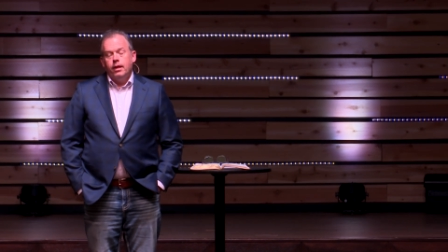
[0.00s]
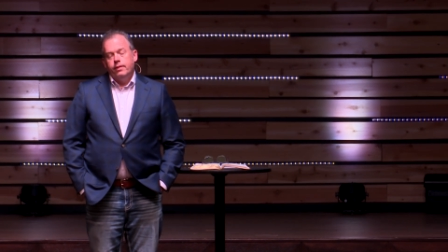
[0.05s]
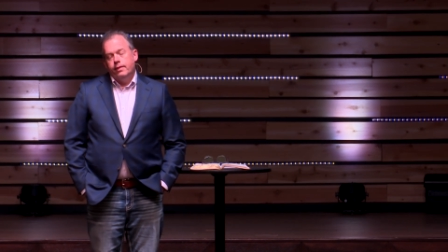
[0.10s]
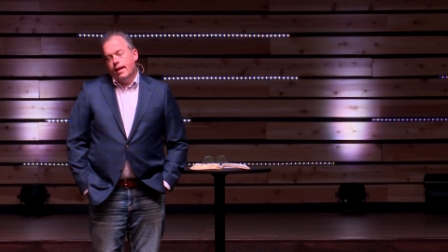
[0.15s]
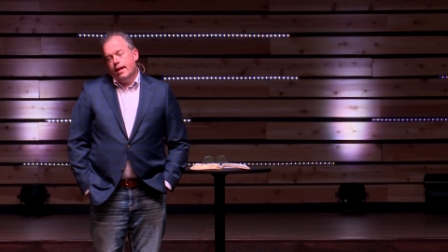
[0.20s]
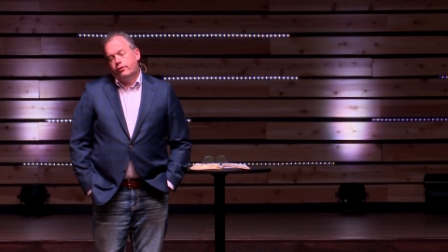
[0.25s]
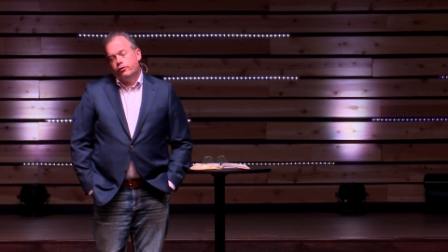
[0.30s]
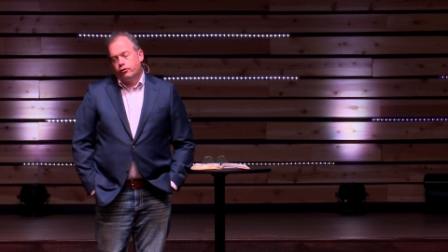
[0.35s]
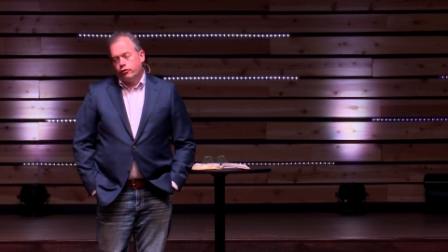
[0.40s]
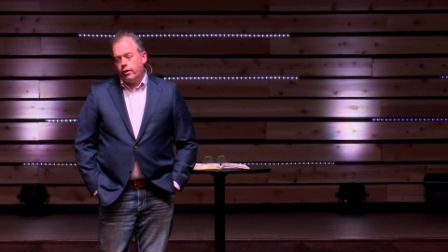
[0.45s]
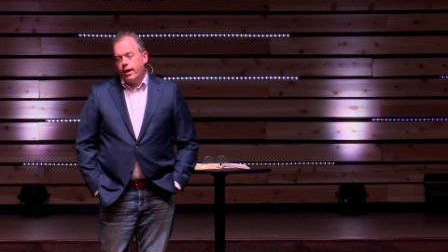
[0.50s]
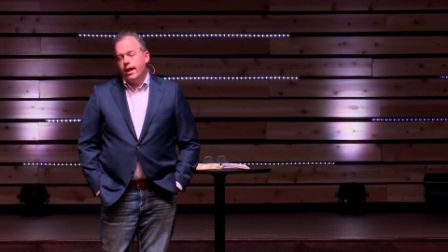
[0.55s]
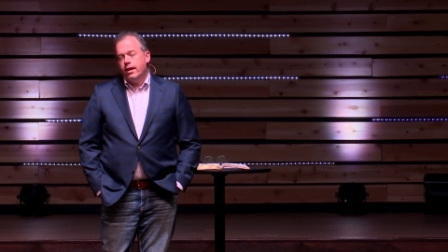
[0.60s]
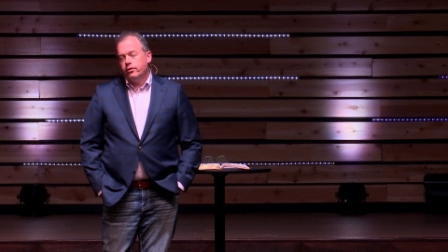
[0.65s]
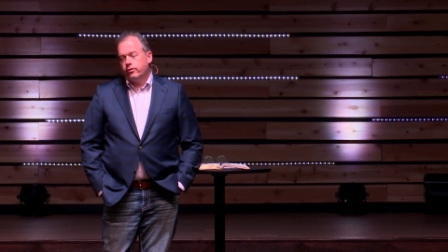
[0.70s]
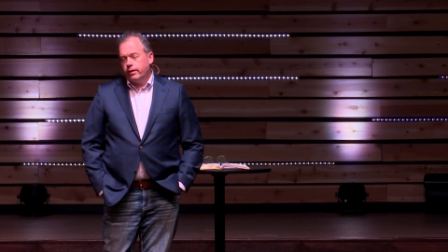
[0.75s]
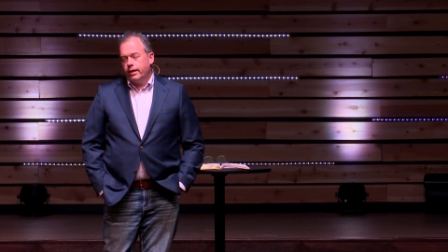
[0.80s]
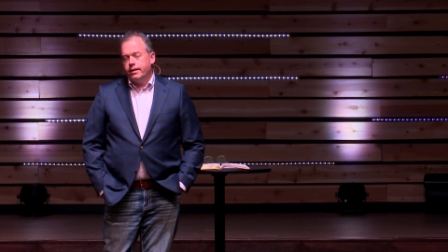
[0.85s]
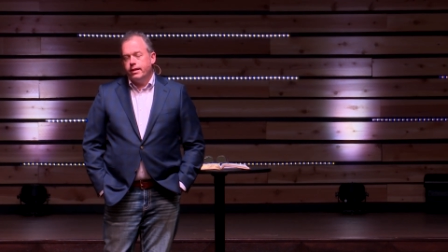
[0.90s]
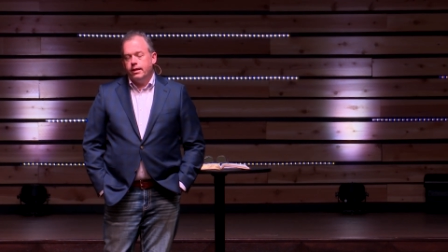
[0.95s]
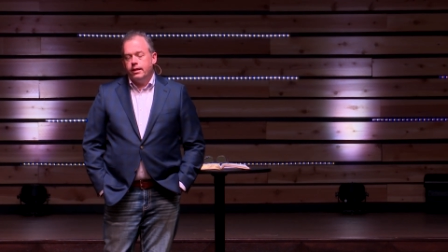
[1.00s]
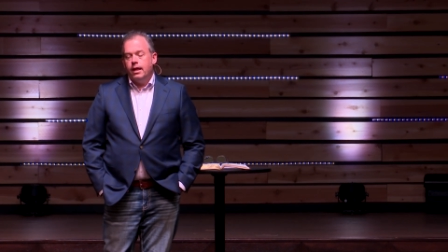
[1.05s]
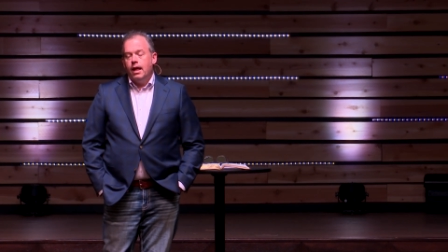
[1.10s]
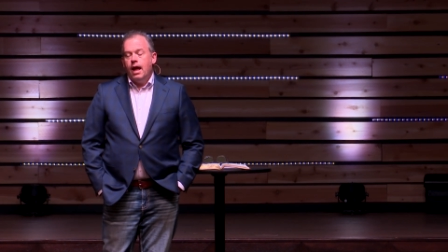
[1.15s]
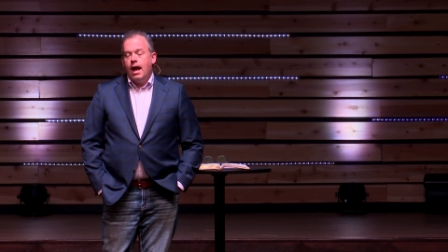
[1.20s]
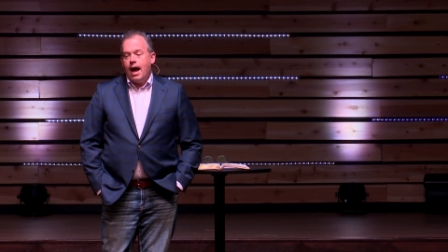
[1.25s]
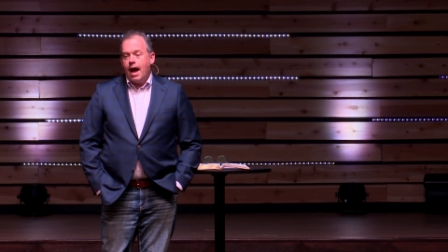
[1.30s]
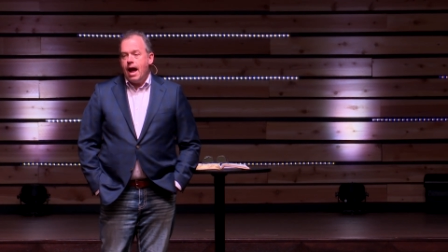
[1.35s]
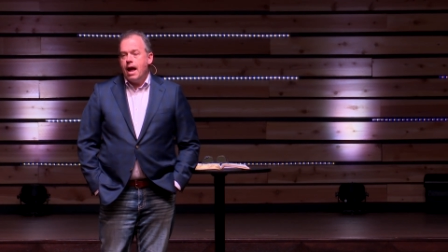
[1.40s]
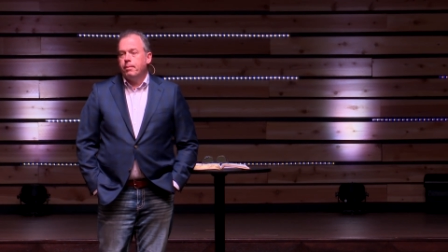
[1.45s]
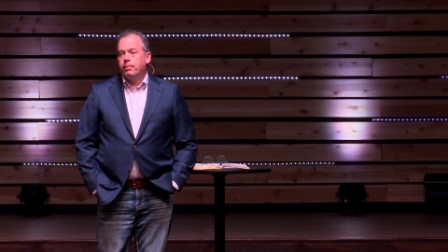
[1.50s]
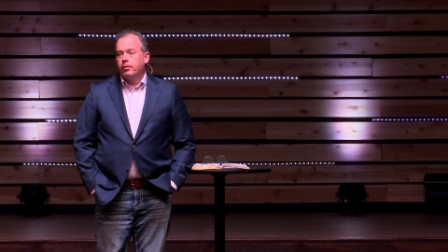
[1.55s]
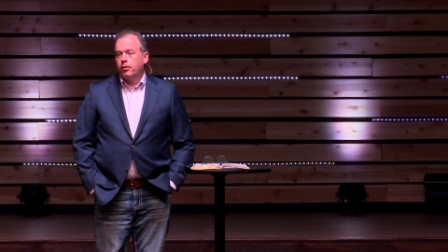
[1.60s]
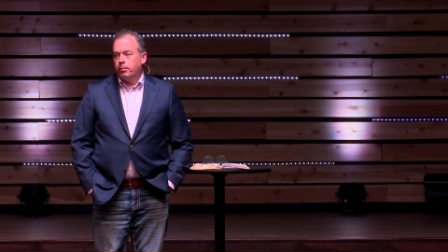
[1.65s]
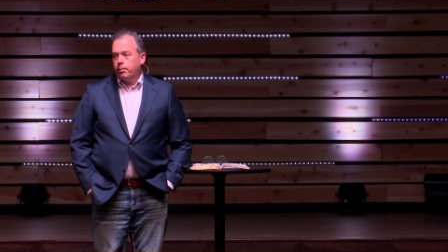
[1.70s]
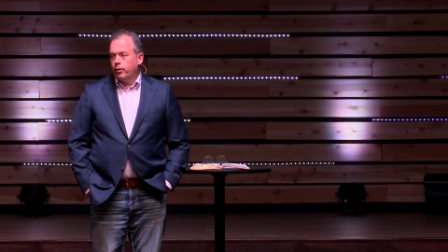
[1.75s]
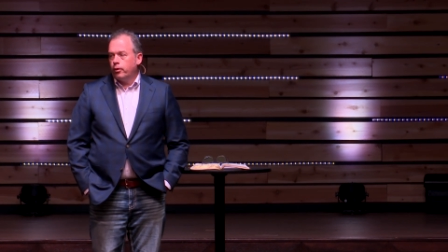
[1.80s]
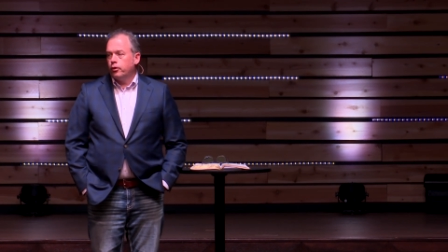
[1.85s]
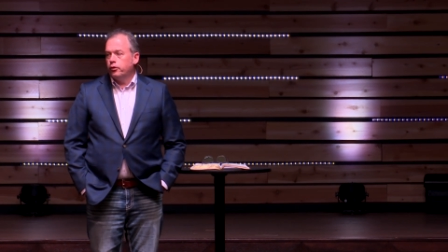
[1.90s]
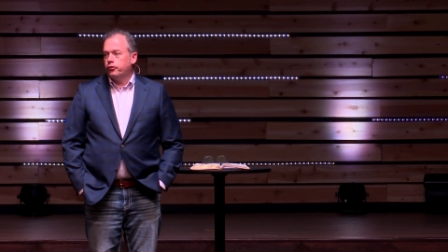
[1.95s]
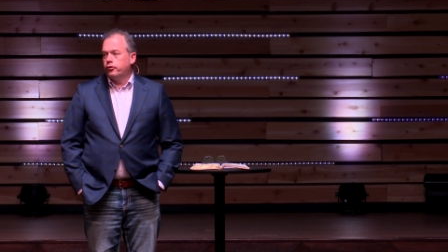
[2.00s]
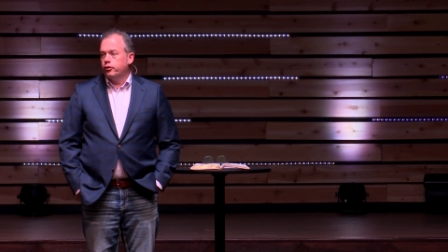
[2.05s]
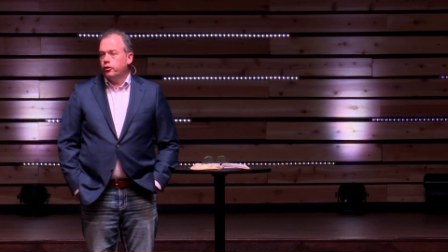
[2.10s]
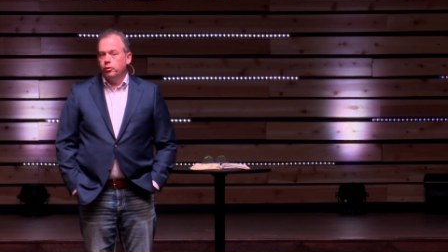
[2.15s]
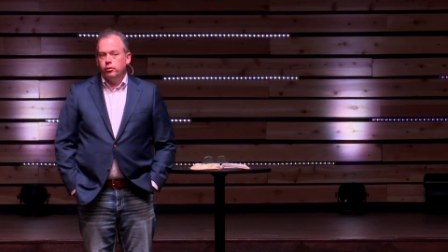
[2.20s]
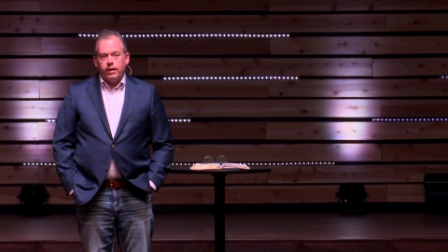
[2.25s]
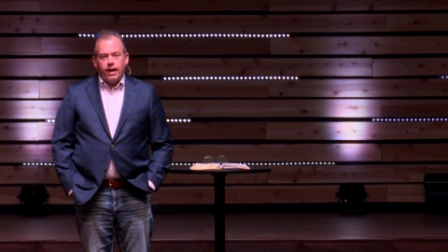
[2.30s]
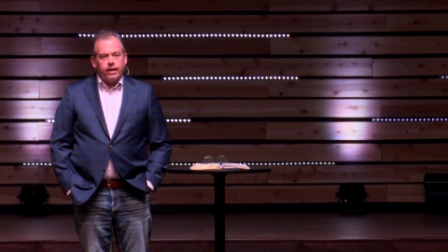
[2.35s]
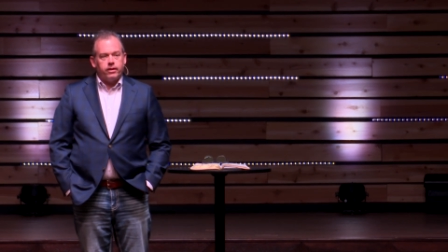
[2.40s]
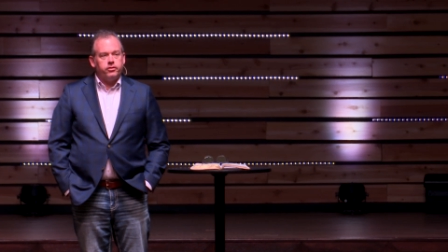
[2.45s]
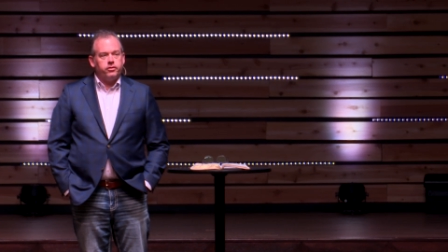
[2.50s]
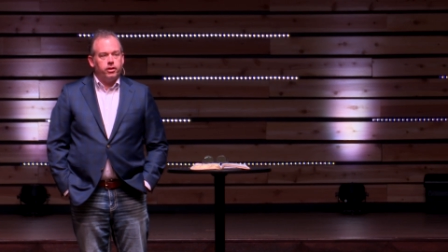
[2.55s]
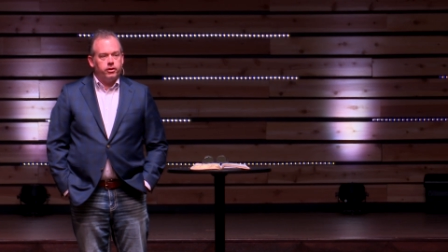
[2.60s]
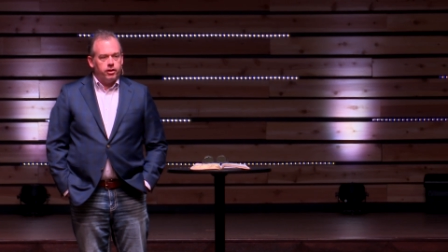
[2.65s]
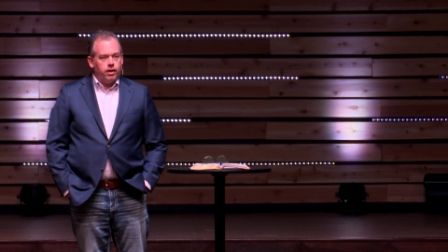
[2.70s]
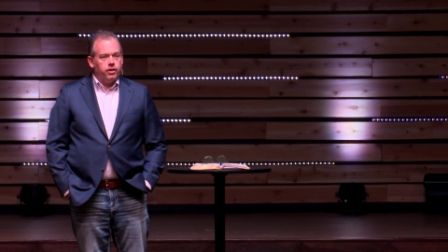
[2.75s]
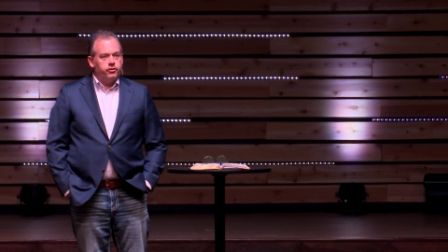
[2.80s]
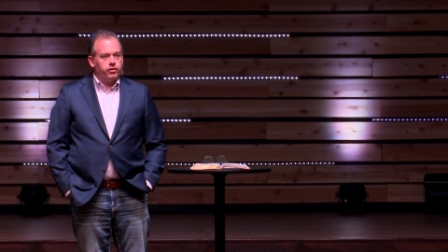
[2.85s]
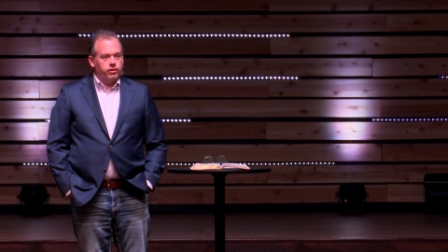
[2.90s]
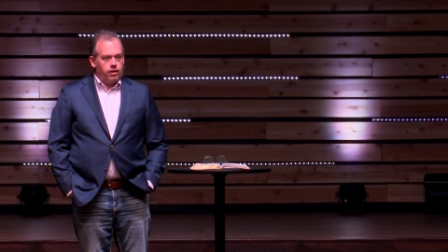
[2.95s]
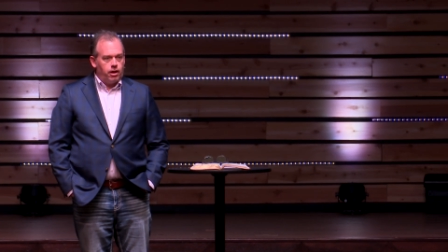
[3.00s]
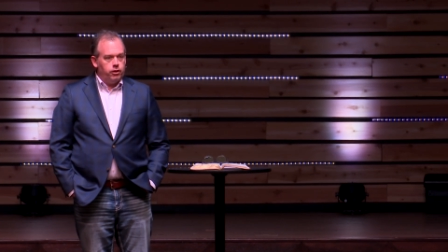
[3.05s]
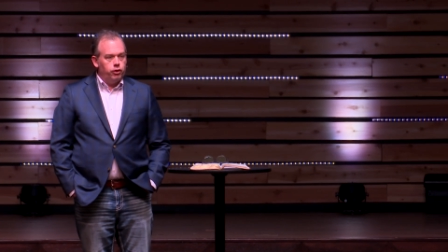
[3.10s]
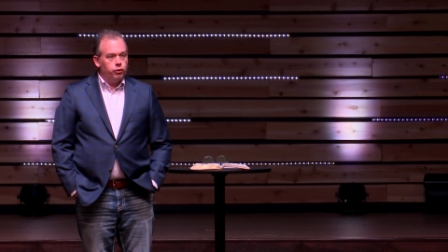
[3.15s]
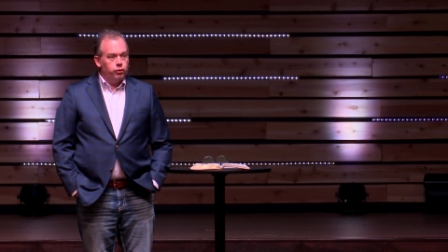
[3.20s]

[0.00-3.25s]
that's translated hyper person who likes to does a lot,